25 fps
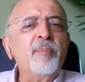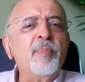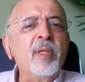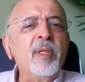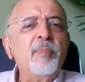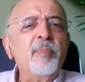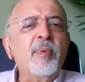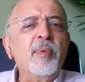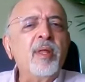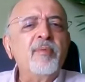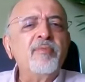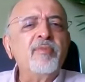
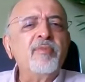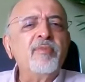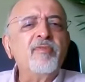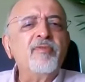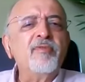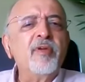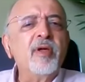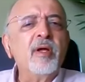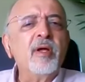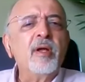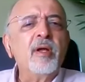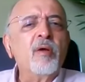people have just
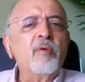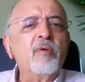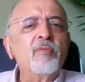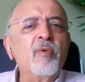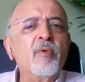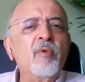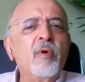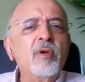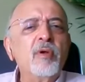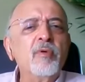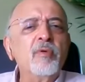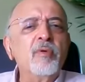figured out
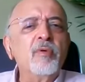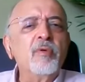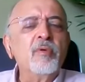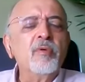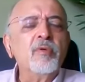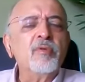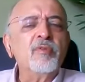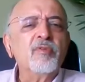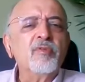what to do.